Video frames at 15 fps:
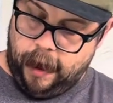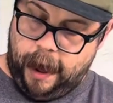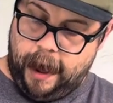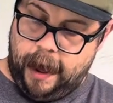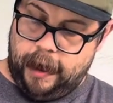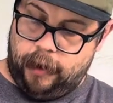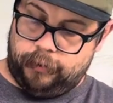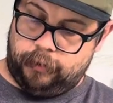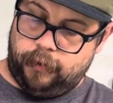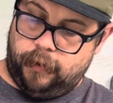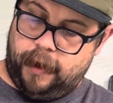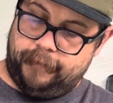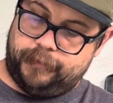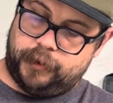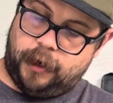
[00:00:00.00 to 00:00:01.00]
I also
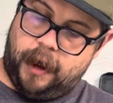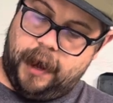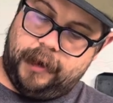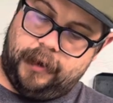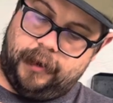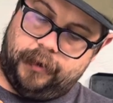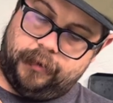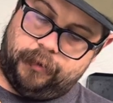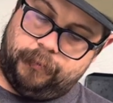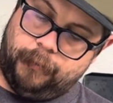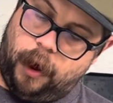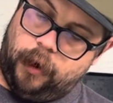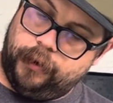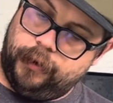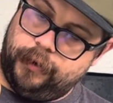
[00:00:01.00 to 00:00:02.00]
have tried
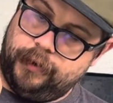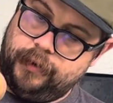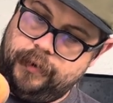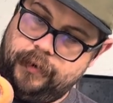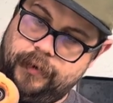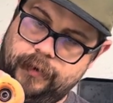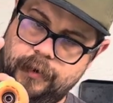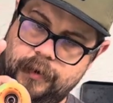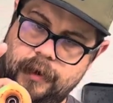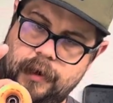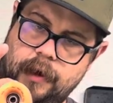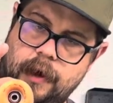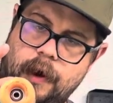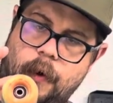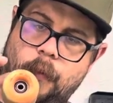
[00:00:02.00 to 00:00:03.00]
smaller
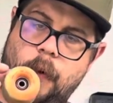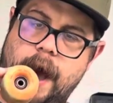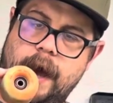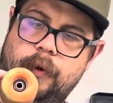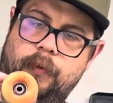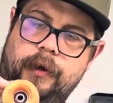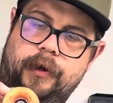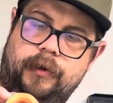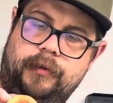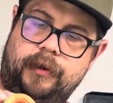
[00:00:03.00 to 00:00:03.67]
wide wheels.